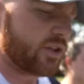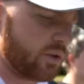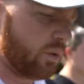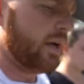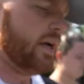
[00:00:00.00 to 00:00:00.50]
at
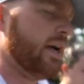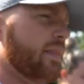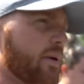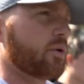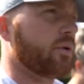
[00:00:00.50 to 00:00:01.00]
2:00.
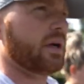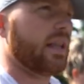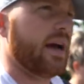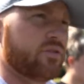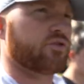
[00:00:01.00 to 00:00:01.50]
Then we're doing a
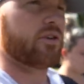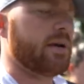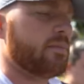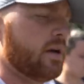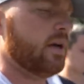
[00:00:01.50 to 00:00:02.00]
live
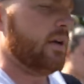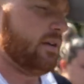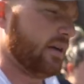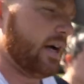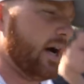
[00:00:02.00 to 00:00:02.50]
stream
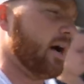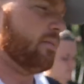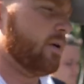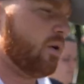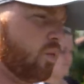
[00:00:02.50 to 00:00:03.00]

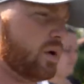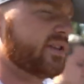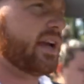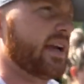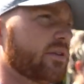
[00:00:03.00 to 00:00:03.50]
with
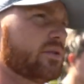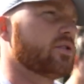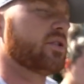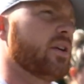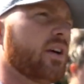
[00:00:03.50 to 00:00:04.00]

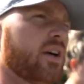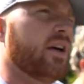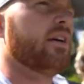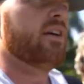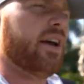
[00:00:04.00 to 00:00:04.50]
Sandals.
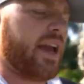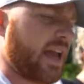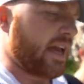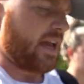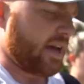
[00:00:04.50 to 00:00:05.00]

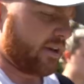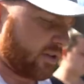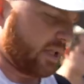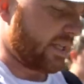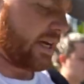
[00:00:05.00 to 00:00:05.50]
And
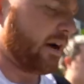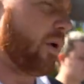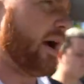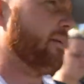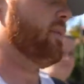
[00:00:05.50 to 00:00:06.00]
so that's kind of
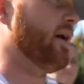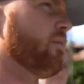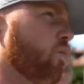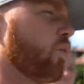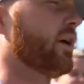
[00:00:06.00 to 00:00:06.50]
why. But
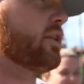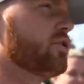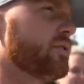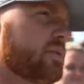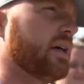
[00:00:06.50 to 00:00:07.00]
we're gonna
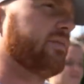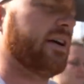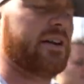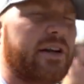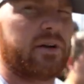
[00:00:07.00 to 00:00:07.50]
do some stuff
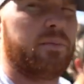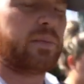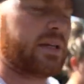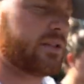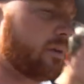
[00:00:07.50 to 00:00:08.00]
down here
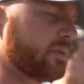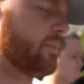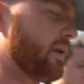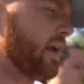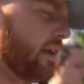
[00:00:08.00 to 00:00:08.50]
because it opens
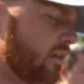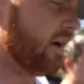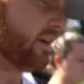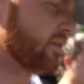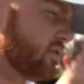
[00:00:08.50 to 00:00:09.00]
up at 9
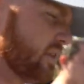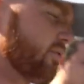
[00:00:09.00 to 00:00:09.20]
o'clock and it's just